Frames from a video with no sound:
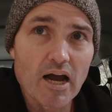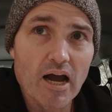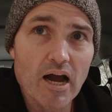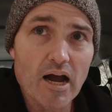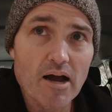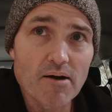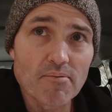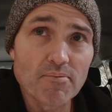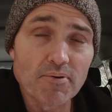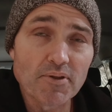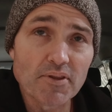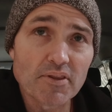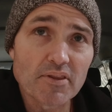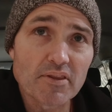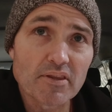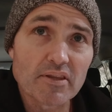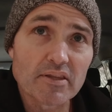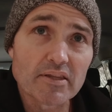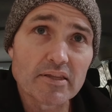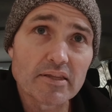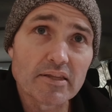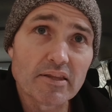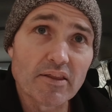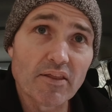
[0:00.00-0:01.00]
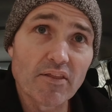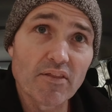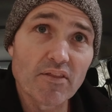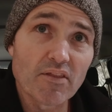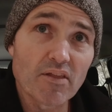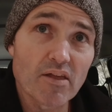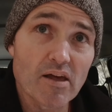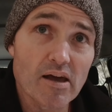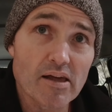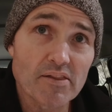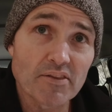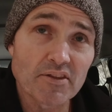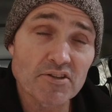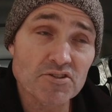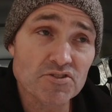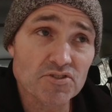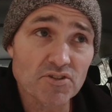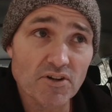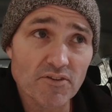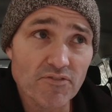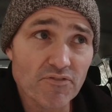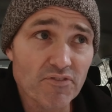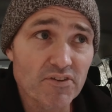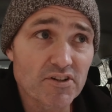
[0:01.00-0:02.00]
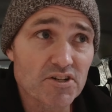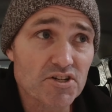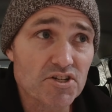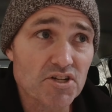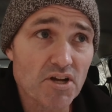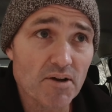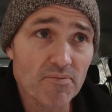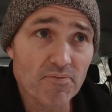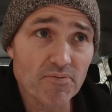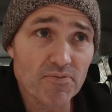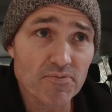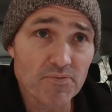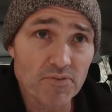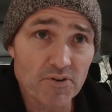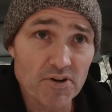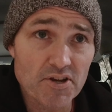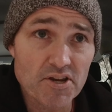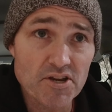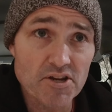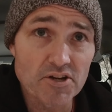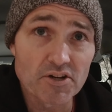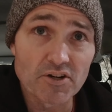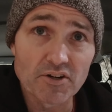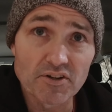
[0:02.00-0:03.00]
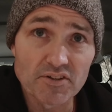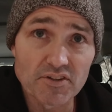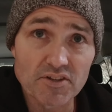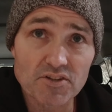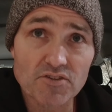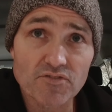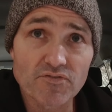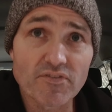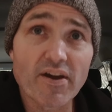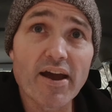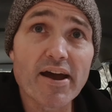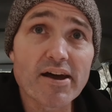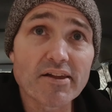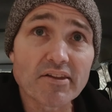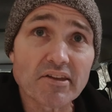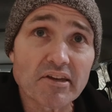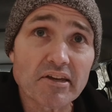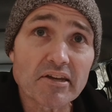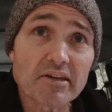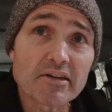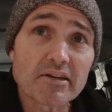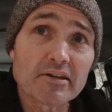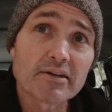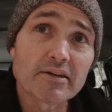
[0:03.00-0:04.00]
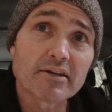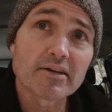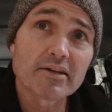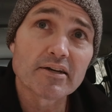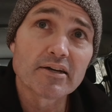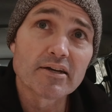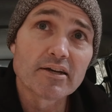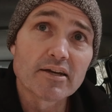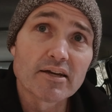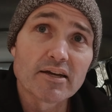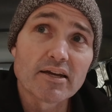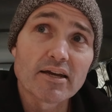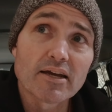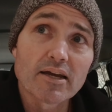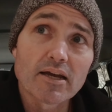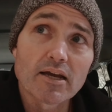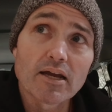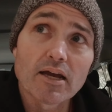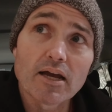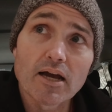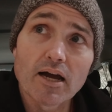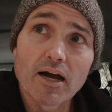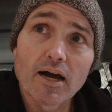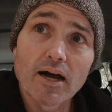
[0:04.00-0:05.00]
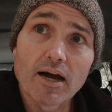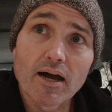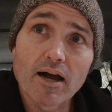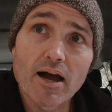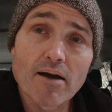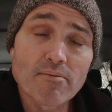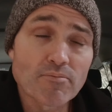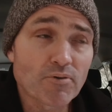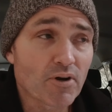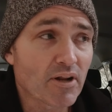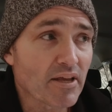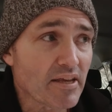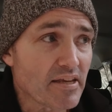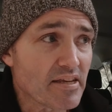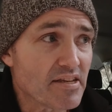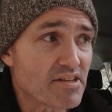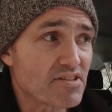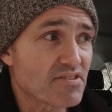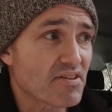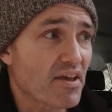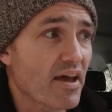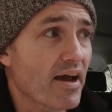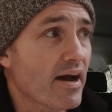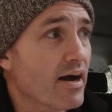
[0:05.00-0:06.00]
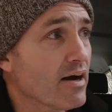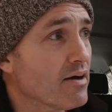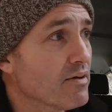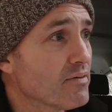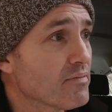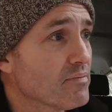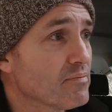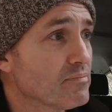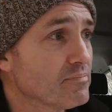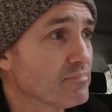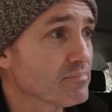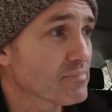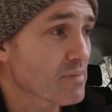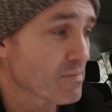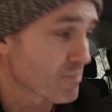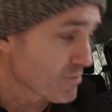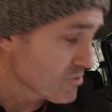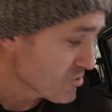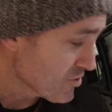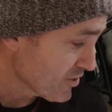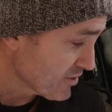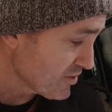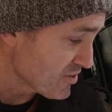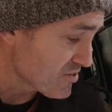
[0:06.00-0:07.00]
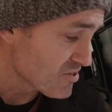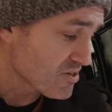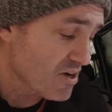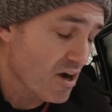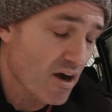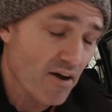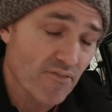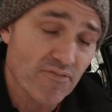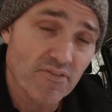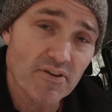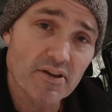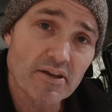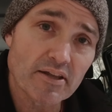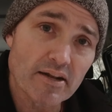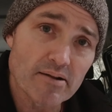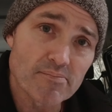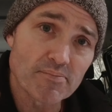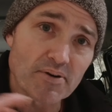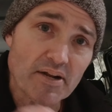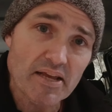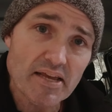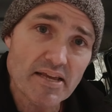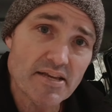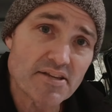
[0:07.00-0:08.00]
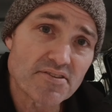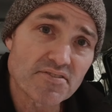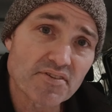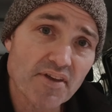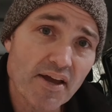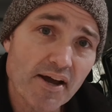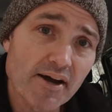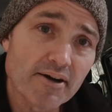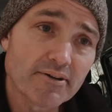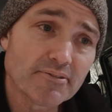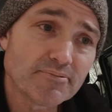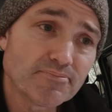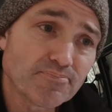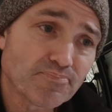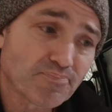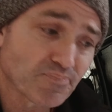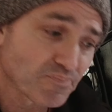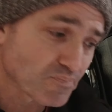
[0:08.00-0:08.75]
But this is going to finish up for here in this valley. I'm going to ease out. I'm going to drink this coffee and I'm going to ease out